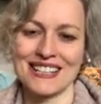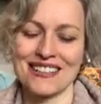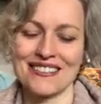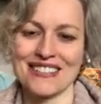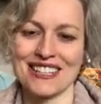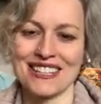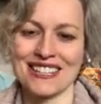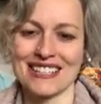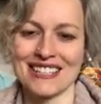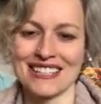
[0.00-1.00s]
of
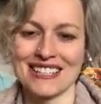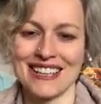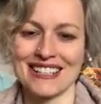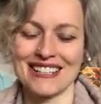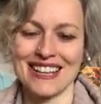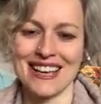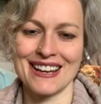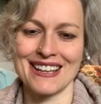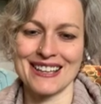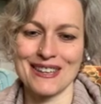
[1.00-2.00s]
the
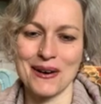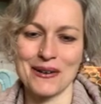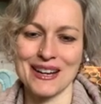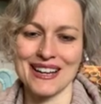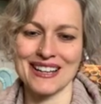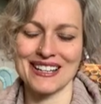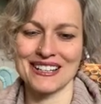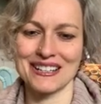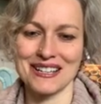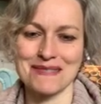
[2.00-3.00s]
Sanatana Yoga
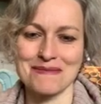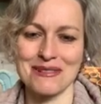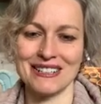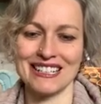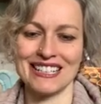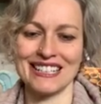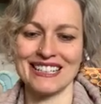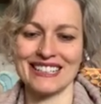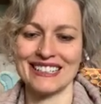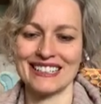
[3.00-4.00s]

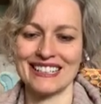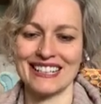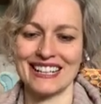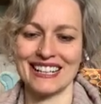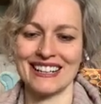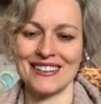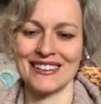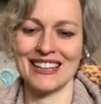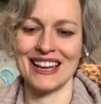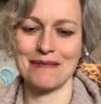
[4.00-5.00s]
community and
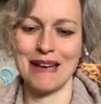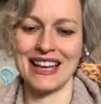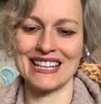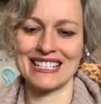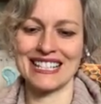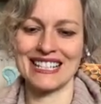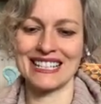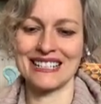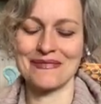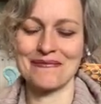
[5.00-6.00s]
online
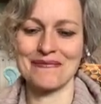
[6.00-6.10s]
magazine.